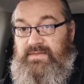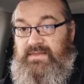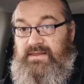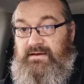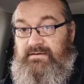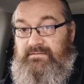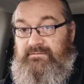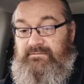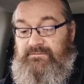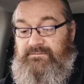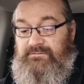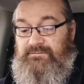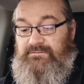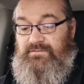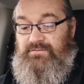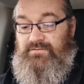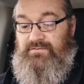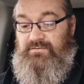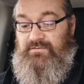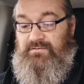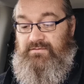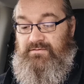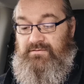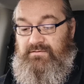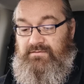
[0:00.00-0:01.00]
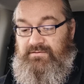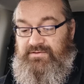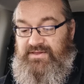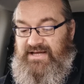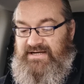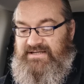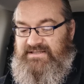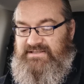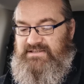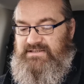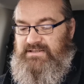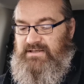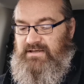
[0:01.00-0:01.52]
Then Thor,
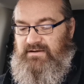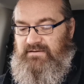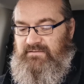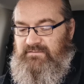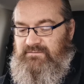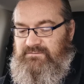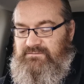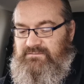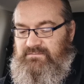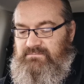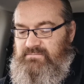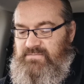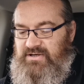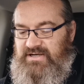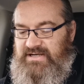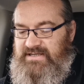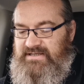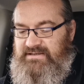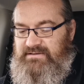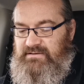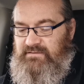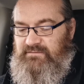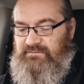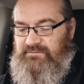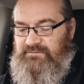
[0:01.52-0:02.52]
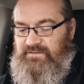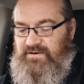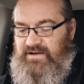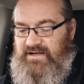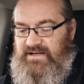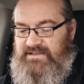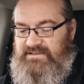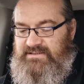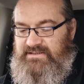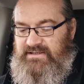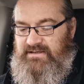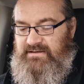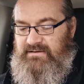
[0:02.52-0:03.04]
that tough-minded
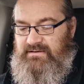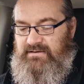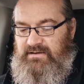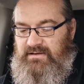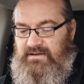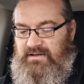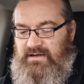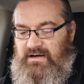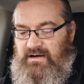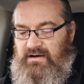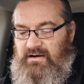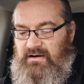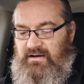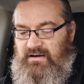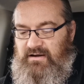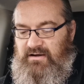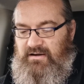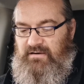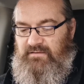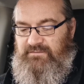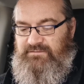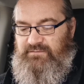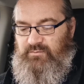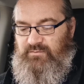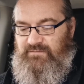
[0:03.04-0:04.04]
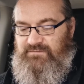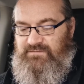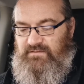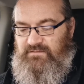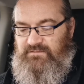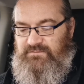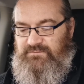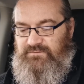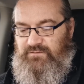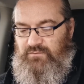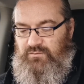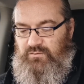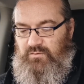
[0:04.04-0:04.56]
fighter, laughed with a
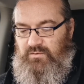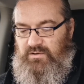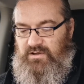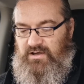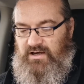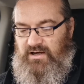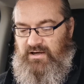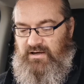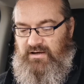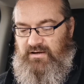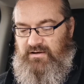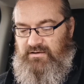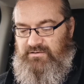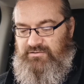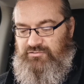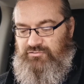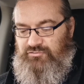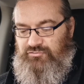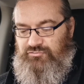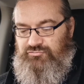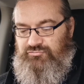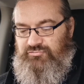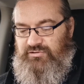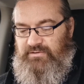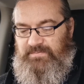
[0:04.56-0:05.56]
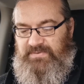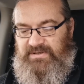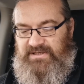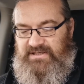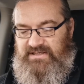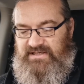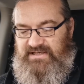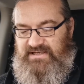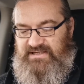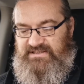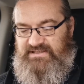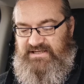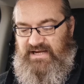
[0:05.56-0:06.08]
full heart
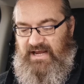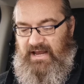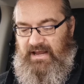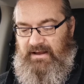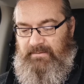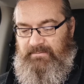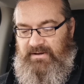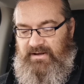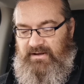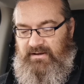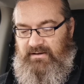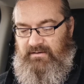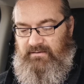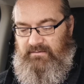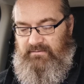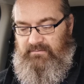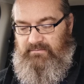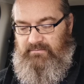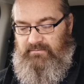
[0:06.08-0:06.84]
gripping his hammer.